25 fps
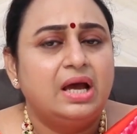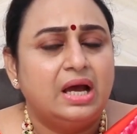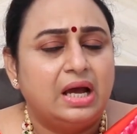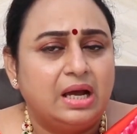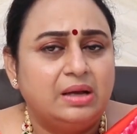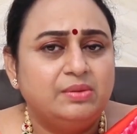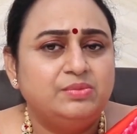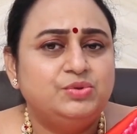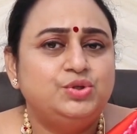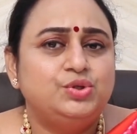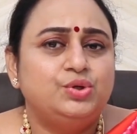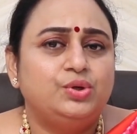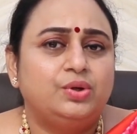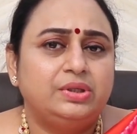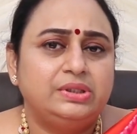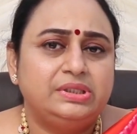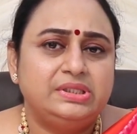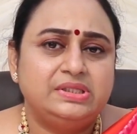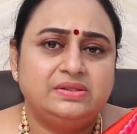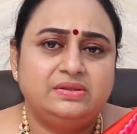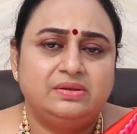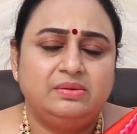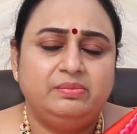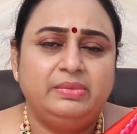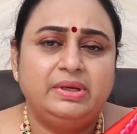I'm sure
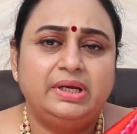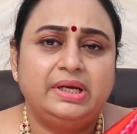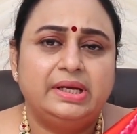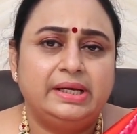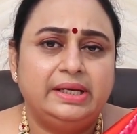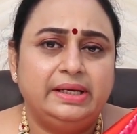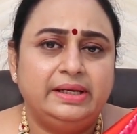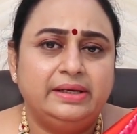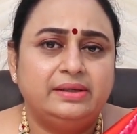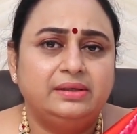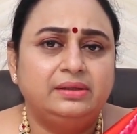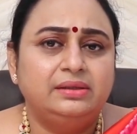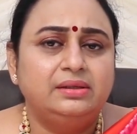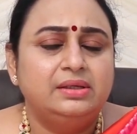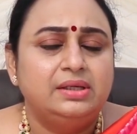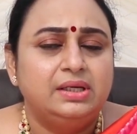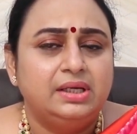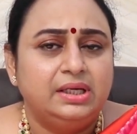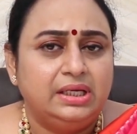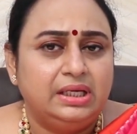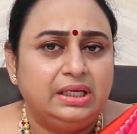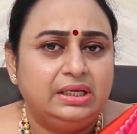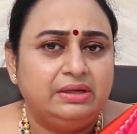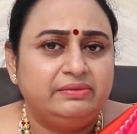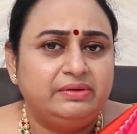this will be clear.
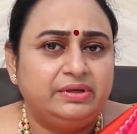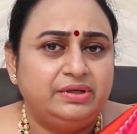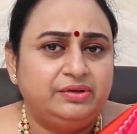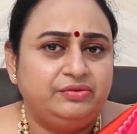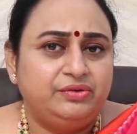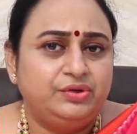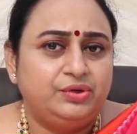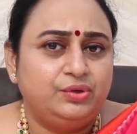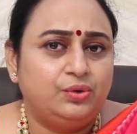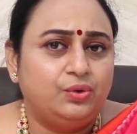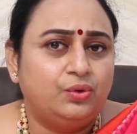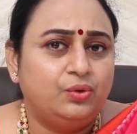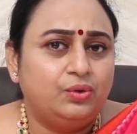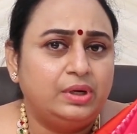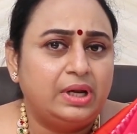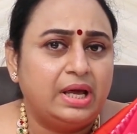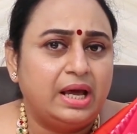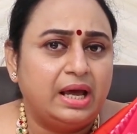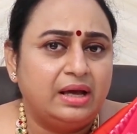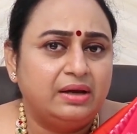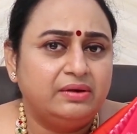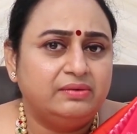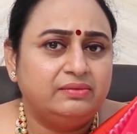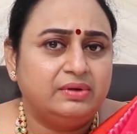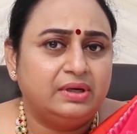Even if you don't
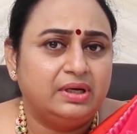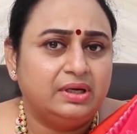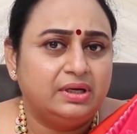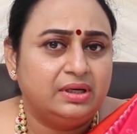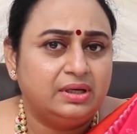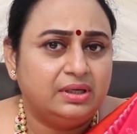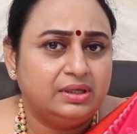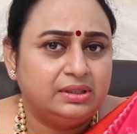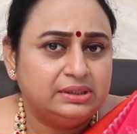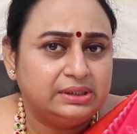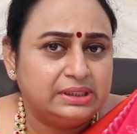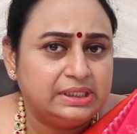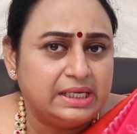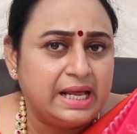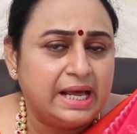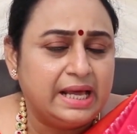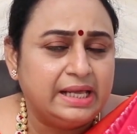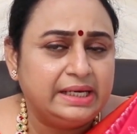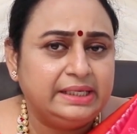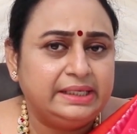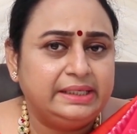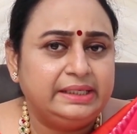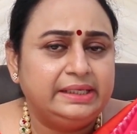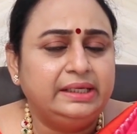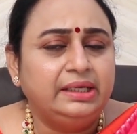have
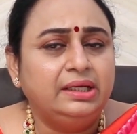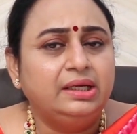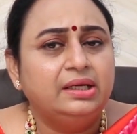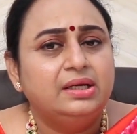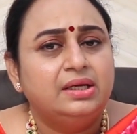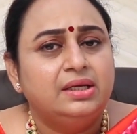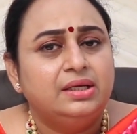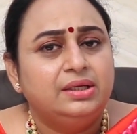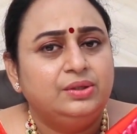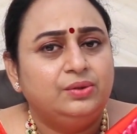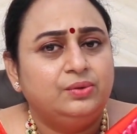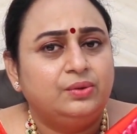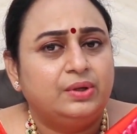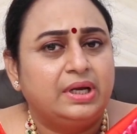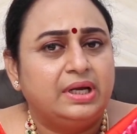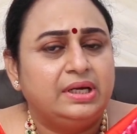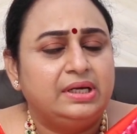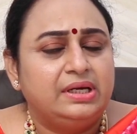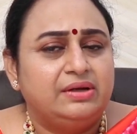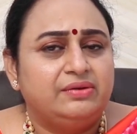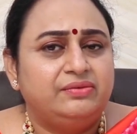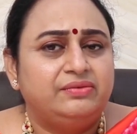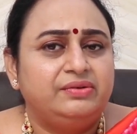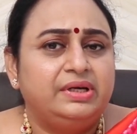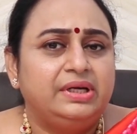clarity, you
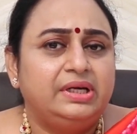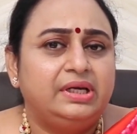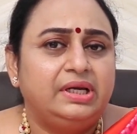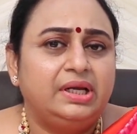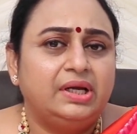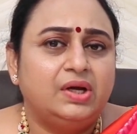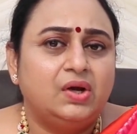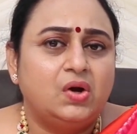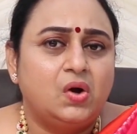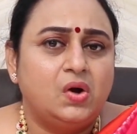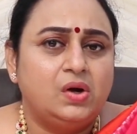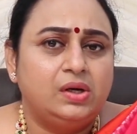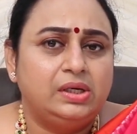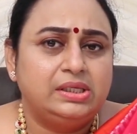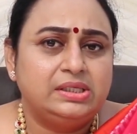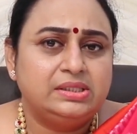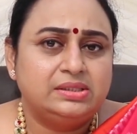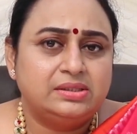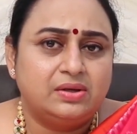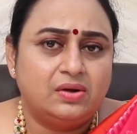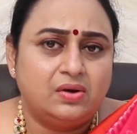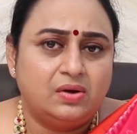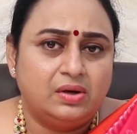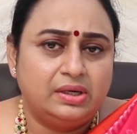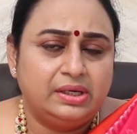can definitely call us
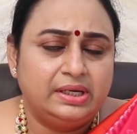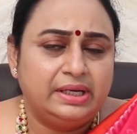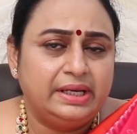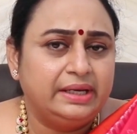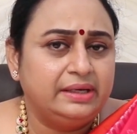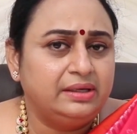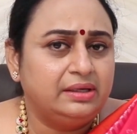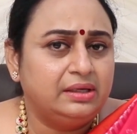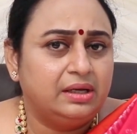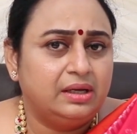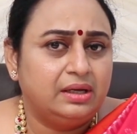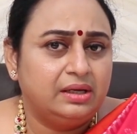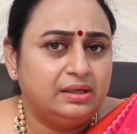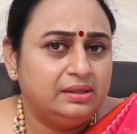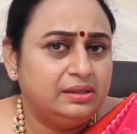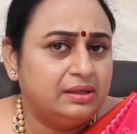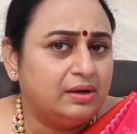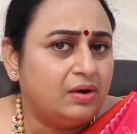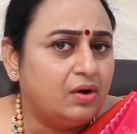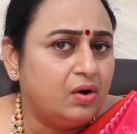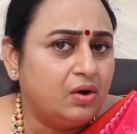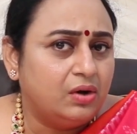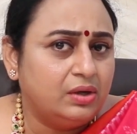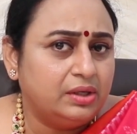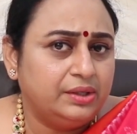online, and
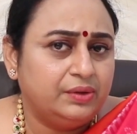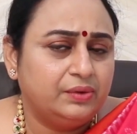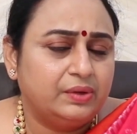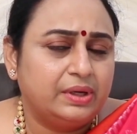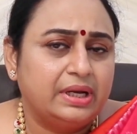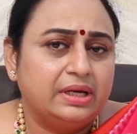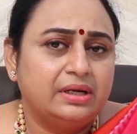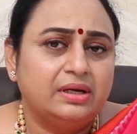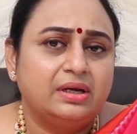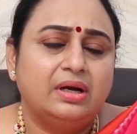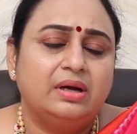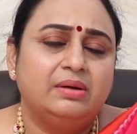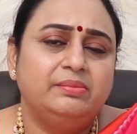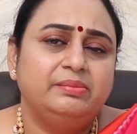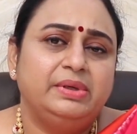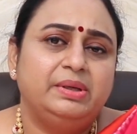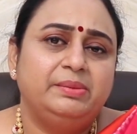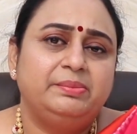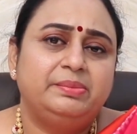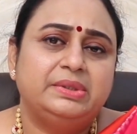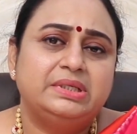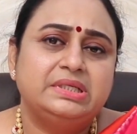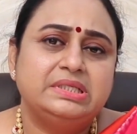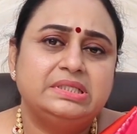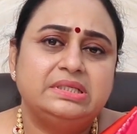or you can come
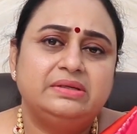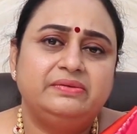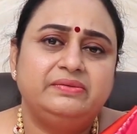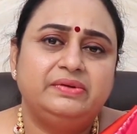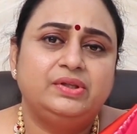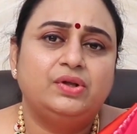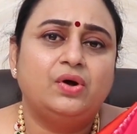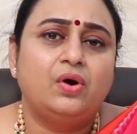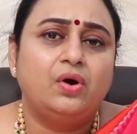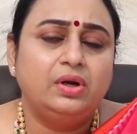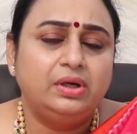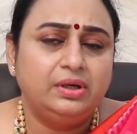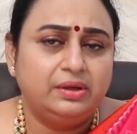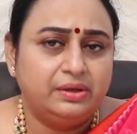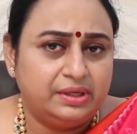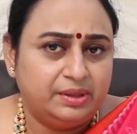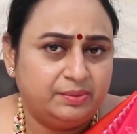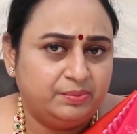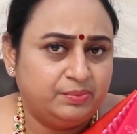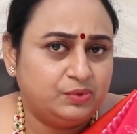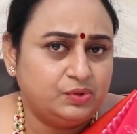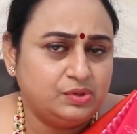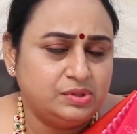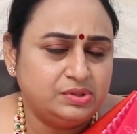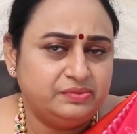in person with all your
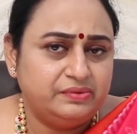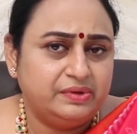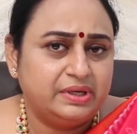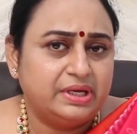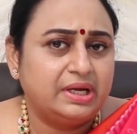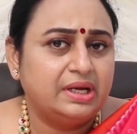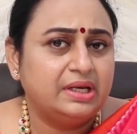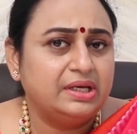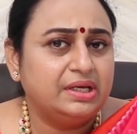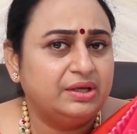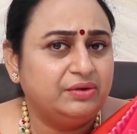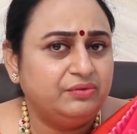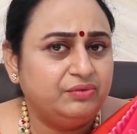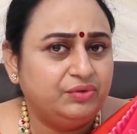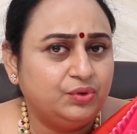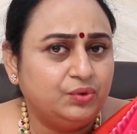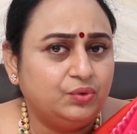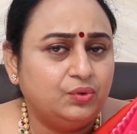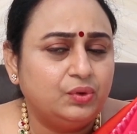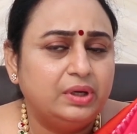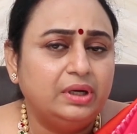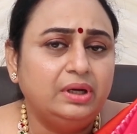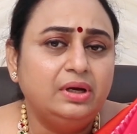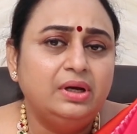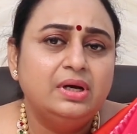reports. We can give
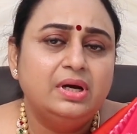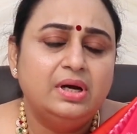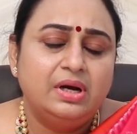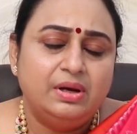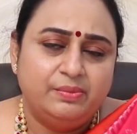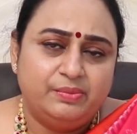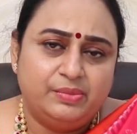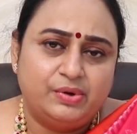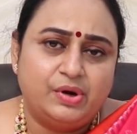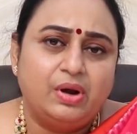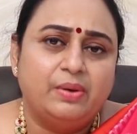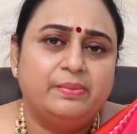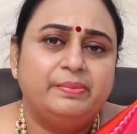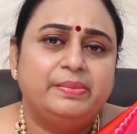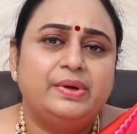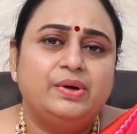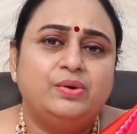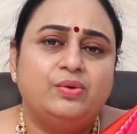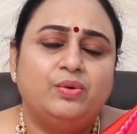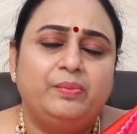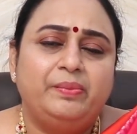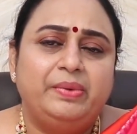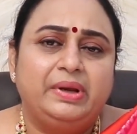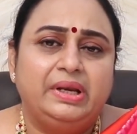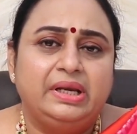you a
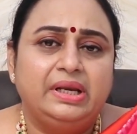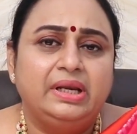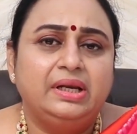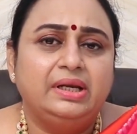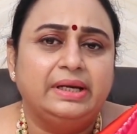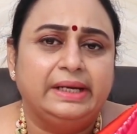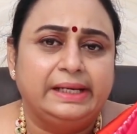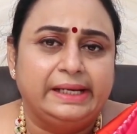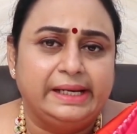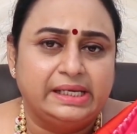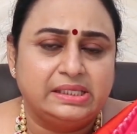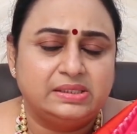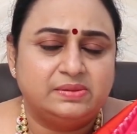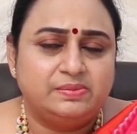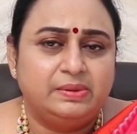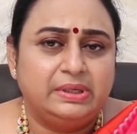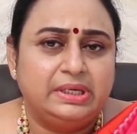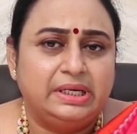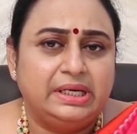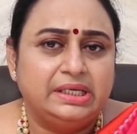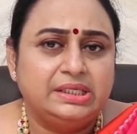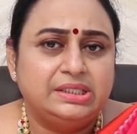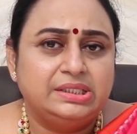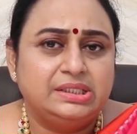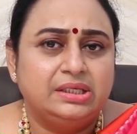proper opinion and
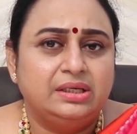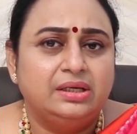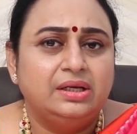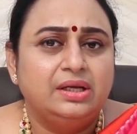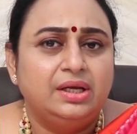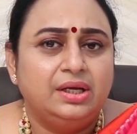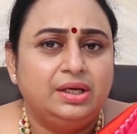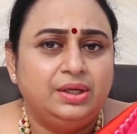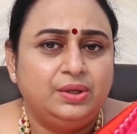explanation.